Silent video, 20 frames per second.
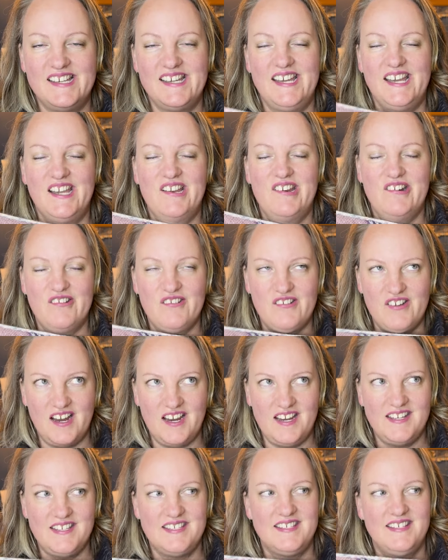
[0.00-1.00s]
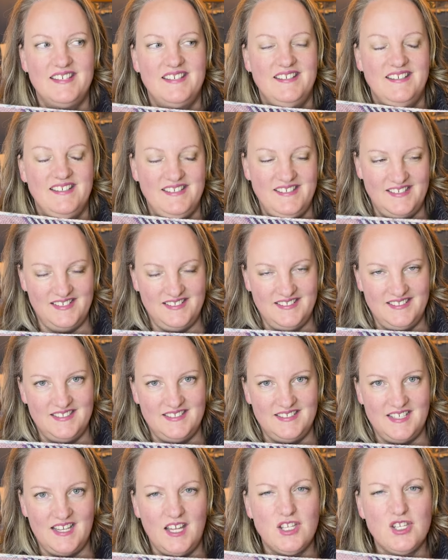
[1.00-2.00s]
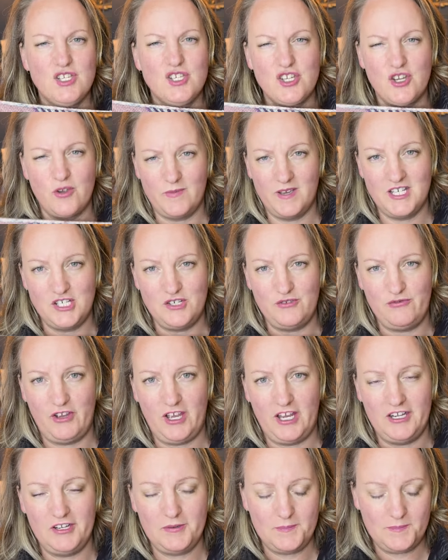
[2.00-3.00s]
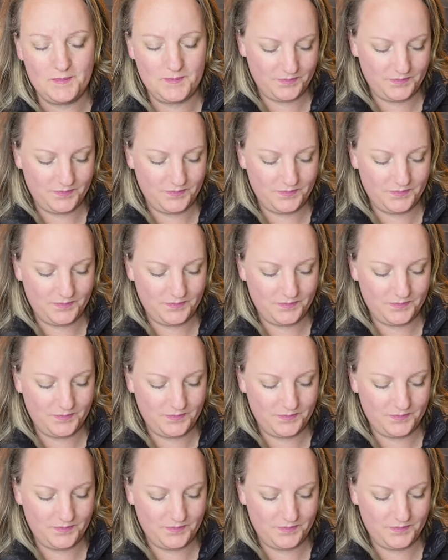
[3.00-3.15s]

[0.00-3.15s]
a great knit. It's so much fun.